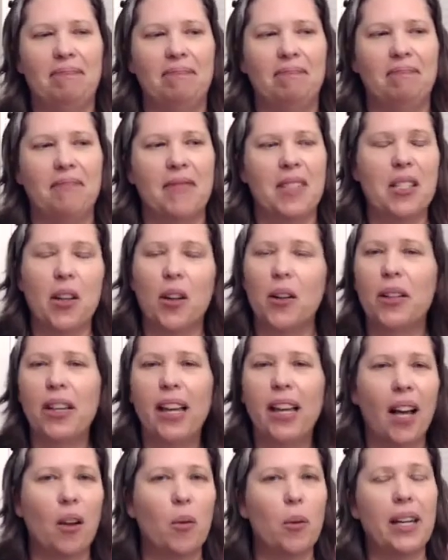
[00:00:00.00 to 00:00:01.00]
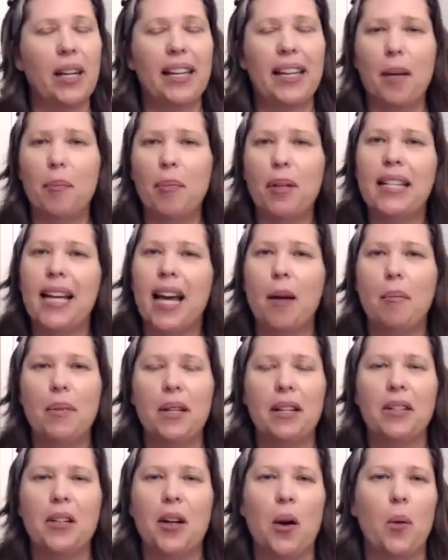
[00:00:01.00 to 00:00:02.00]
So yeah, we keep
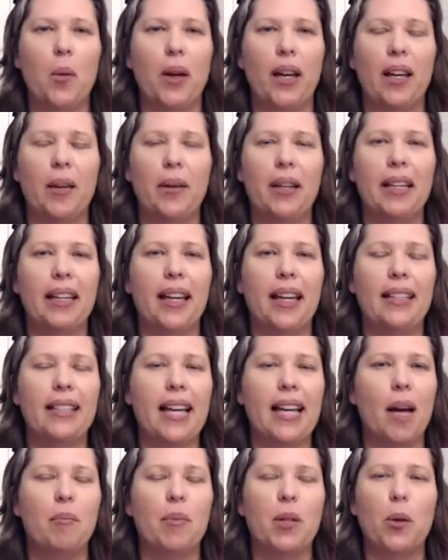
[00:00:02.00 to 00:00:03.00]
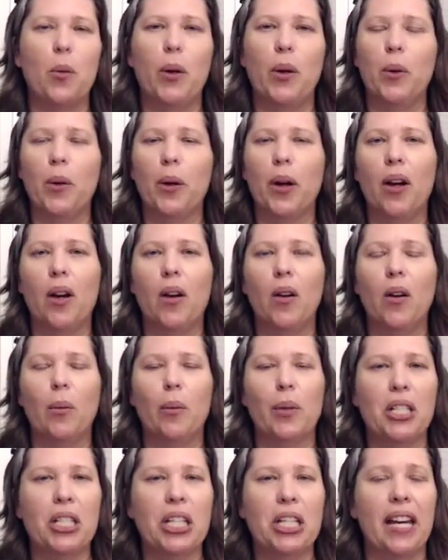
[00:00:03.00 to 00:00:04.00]
adapting, don't we? We adapt and we grow and
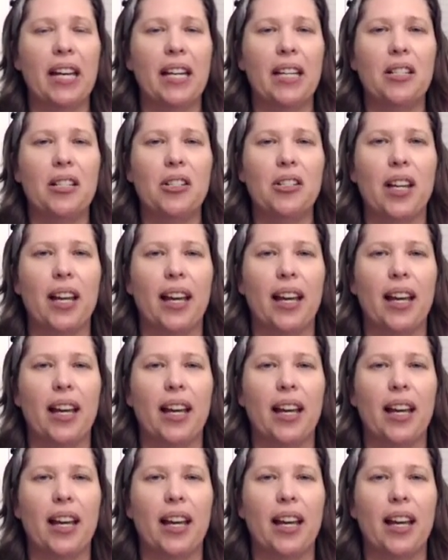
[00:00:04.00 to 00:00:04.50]
we change.